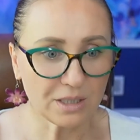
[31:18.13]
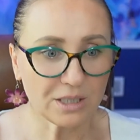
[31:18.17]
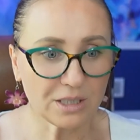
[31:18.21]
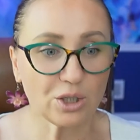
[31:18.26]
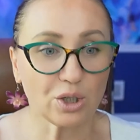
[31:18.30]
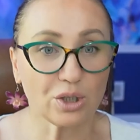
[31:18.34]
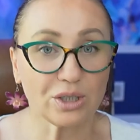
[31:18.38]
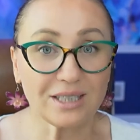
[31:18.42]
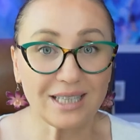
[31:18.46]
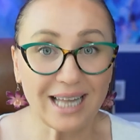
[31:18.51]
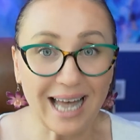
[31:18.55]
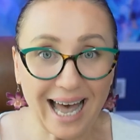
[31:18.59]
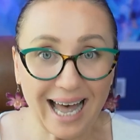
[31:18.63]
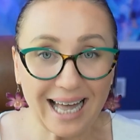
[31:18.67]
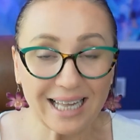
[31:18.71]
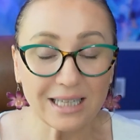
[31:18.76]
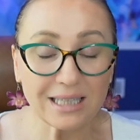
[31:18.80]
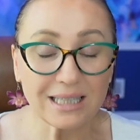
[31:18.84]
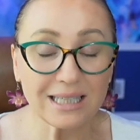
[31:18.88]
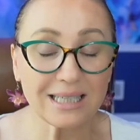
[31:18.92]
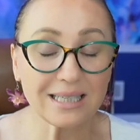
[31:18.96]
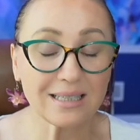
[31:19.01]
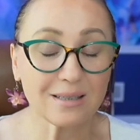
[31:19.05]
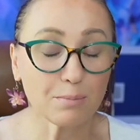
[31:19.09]
So that
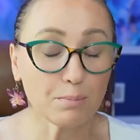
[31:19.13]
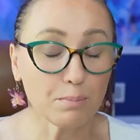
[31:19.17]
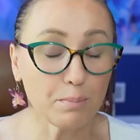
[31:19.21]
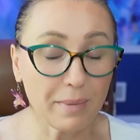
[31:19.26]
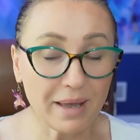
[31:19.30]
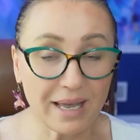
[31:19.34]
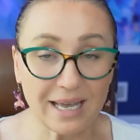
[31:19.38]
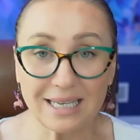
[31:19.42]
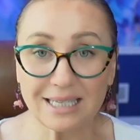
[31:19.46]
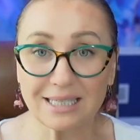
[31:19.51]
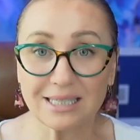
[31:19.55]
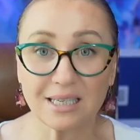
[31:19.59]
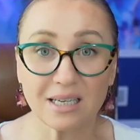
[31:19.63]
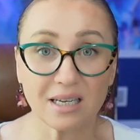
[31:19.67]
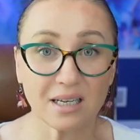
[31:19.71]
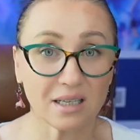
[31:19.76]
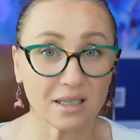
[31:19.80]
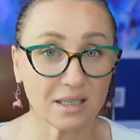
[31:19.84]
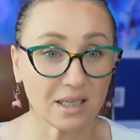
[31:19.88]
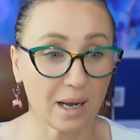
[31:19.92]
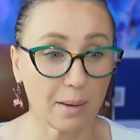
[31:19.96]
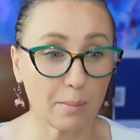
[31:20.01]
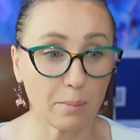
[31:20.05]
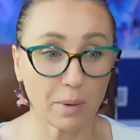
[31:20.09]
myth
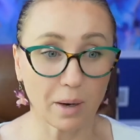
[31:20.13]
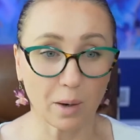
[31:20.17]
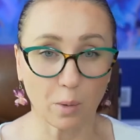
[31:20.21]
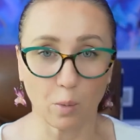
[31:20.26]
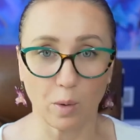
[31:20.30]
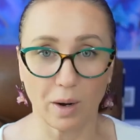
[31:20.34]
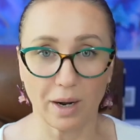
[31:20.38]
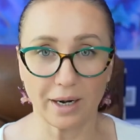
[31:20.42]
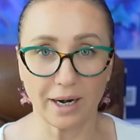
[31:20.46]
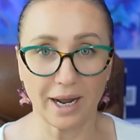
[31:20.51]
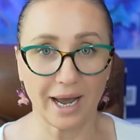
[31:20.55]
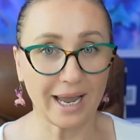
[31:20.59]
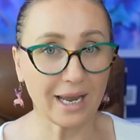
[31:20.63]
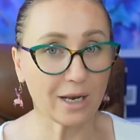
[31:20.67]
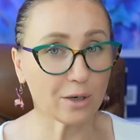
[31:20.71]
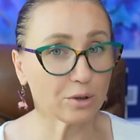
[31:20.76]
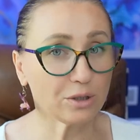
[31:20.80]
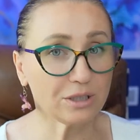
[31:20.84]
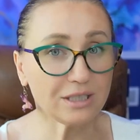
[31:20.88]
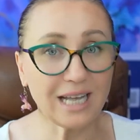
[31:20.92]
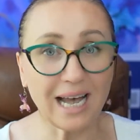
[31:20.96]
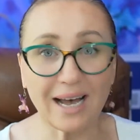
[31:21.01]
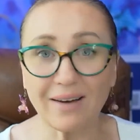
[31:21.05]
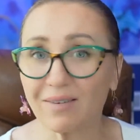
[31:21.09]
number 1. I could
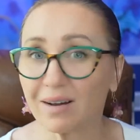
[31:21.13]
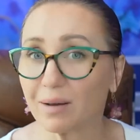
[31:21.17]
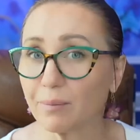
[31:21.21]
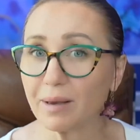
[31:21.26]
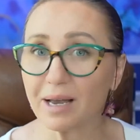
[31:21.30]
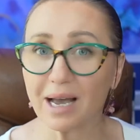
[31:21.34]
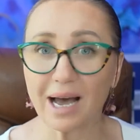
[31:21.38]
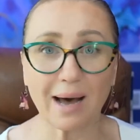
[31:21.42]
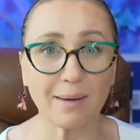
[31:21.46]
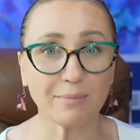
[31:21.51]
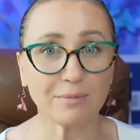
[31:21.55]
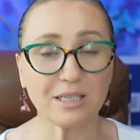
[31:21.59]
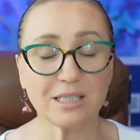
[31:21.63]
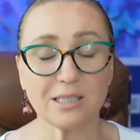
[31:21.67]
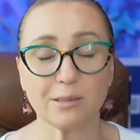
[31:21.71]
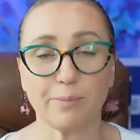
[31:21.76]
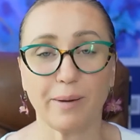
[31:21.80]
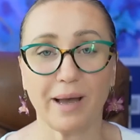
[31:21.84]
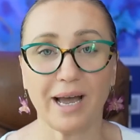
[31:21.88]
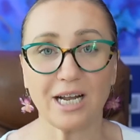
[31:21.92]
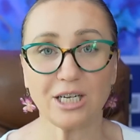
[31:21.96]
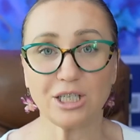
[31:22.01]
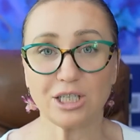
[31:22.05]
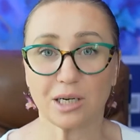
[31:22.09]
never become
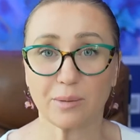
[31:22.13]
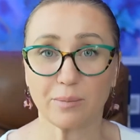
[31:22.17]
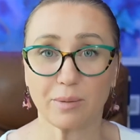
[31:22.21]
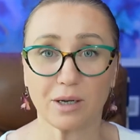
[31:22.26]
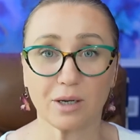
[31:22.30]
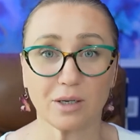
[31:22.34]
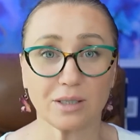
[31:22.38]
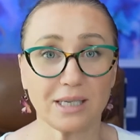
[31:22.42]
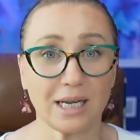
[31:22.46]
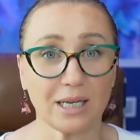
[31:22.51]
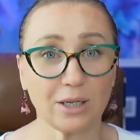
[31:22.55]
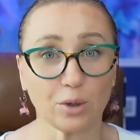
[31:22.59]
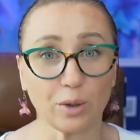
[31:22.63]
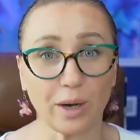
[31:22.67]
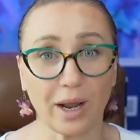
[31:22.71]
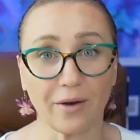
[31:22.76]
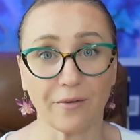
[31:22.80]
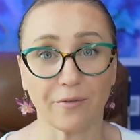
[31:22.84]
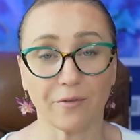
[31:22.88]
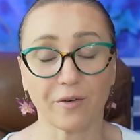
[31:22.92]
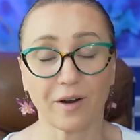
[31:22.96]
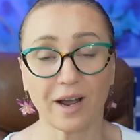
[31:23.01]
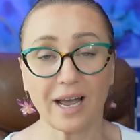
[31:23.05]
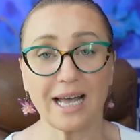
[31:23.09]
dispatcher because I don't
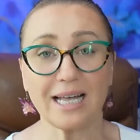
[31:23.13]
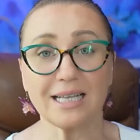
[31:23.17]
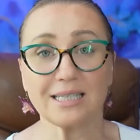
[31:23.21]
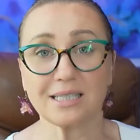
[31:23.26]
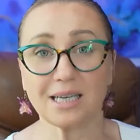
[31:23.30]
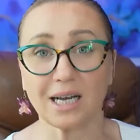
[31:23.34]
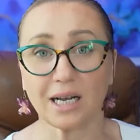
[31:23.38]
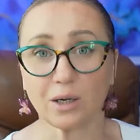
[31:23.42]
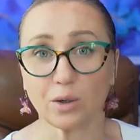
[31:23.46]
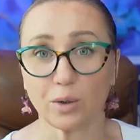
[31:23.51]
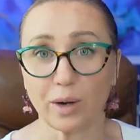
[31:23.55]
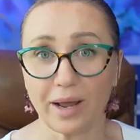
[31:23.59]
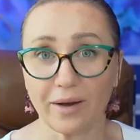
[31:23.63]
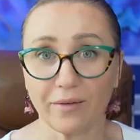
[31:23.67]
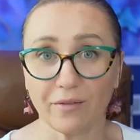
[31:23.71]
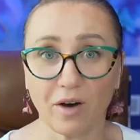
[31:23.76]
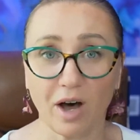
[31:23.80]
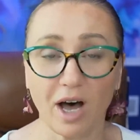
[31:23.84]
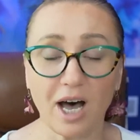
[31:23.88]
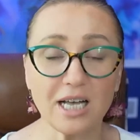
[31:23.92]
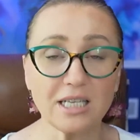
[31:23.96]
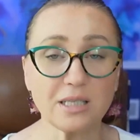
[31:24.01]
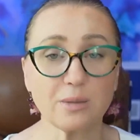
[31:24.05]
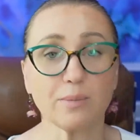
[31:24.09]
have friends. I don't have
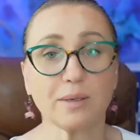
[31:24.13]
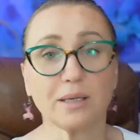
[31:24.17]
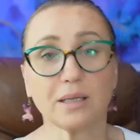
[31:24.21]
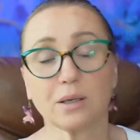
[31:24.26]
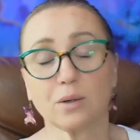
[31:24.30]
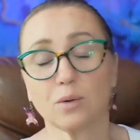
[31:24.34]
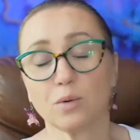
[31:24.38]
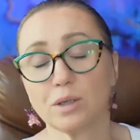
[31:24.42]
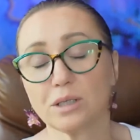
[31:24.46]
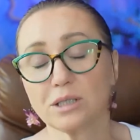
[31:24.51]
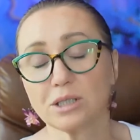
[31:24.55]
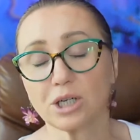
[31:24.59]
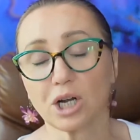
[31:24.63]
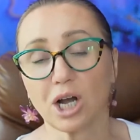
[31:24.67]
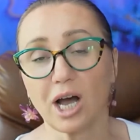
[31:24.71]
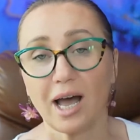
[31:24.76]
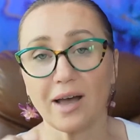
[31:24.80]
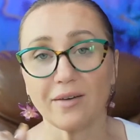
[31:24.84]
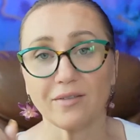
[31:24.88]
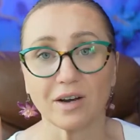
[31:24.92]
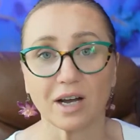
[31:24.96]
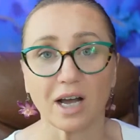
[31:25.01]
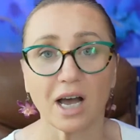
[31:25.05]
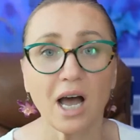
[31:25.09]
husband who is
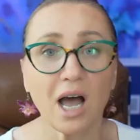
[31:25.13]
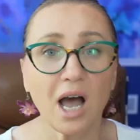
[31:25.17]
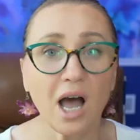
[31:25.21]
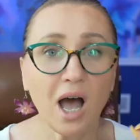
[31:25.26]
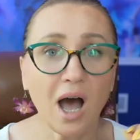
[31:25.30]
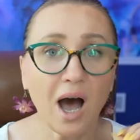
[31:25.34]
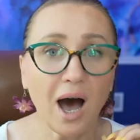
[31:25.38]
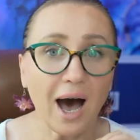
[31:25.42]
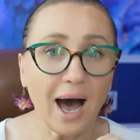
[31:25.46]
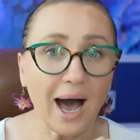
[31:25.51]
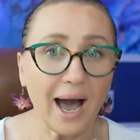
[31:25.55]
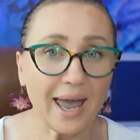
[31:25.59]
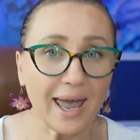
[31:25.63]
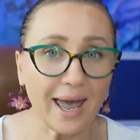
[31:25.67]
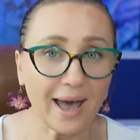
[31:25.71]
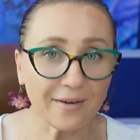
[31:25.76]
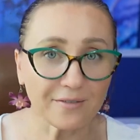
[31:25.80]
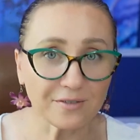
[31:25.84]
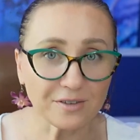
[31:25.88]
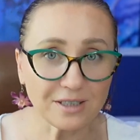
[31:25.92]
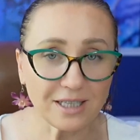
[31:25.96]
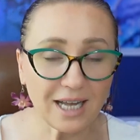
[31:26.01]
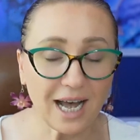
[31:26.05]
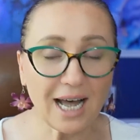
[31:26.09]
driver. I
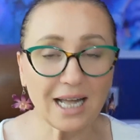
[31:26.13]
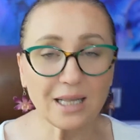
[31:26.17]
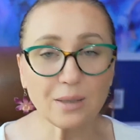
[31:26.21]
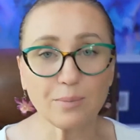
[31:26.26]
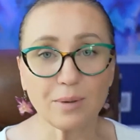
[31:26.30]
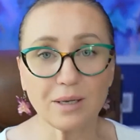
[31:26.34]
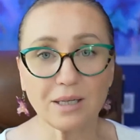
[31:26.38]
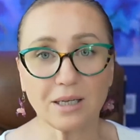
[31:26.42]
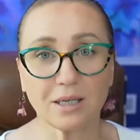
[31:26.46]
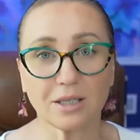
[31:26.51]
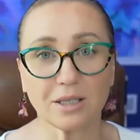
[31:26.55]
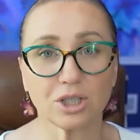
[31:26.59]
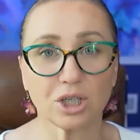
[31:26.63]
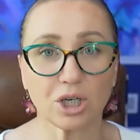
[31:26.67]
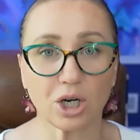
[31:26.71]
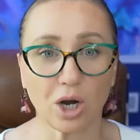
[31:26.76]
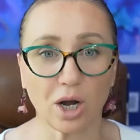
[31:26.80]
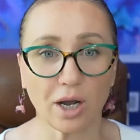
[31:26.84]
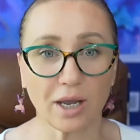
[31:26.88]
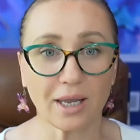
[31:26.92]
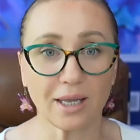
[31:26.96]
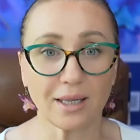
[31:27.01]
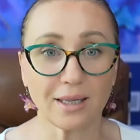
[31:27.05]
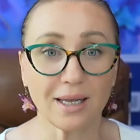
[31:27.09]
have not been in
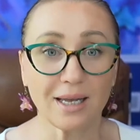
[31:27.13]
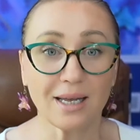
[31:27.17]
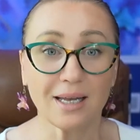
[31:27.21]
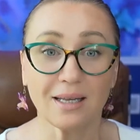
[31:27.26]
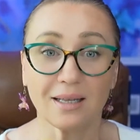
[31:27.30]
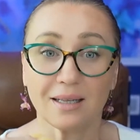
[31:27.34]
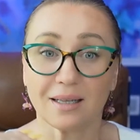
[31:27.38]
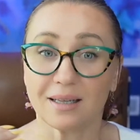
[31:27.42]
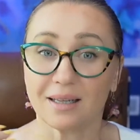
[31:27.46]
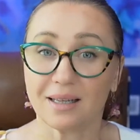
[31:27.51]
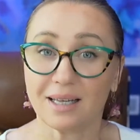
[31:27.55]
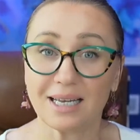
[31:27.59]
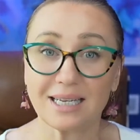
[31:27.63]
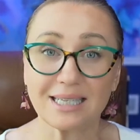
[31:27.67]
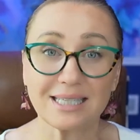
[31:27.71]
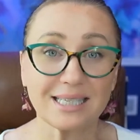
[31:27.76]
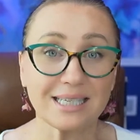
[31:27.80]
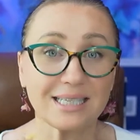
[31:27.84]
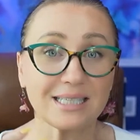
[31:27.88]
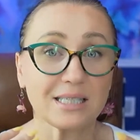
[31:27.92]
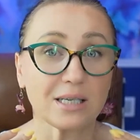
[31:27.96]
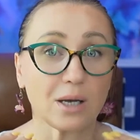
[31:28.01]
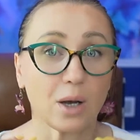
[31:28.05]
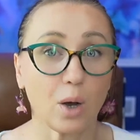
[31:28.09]
trucking. This
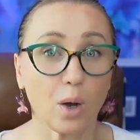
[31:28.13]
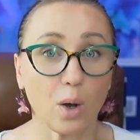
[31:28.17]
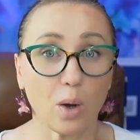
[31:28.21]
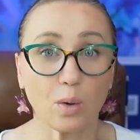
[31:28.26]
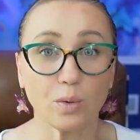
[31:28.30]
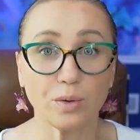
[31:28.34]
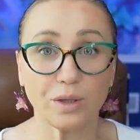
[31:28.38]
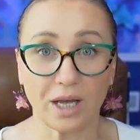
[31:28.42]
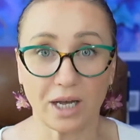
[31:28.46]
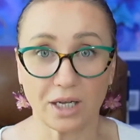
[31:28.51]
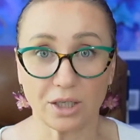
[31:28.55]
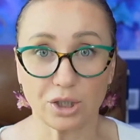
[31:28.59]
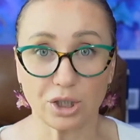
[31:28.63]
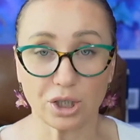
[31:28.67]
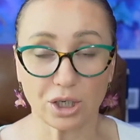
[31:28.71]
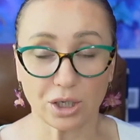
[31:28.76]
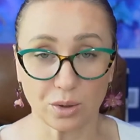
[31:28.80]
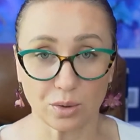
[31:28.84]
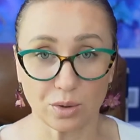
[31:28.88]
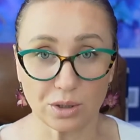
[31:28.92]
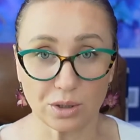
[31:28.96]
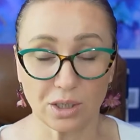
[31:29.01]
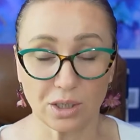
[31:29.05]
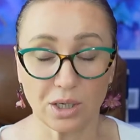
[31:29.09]
is all not
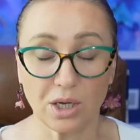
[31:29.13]
true.